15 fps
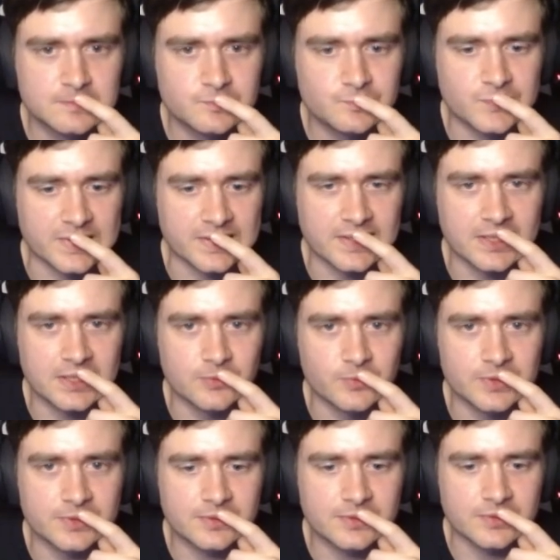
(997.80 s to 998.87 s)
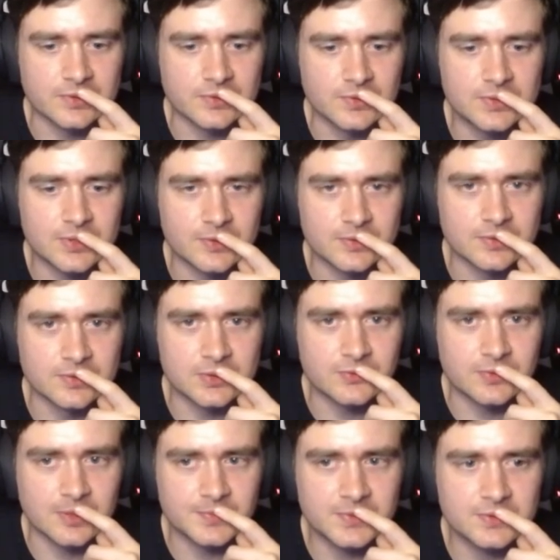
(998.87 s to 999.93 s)
but I kind of want to use her to
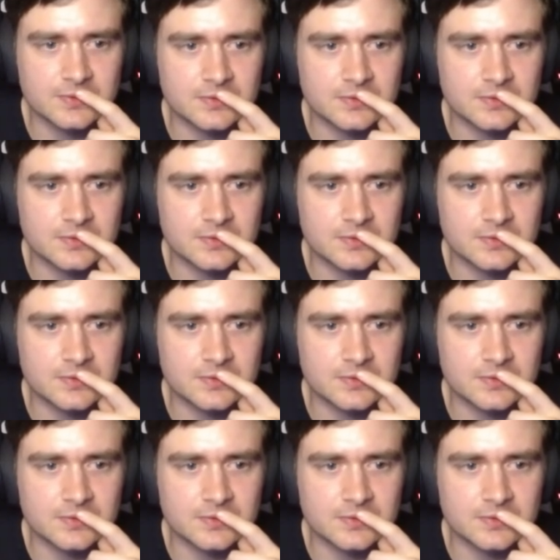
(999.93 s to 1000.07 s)
disrupt.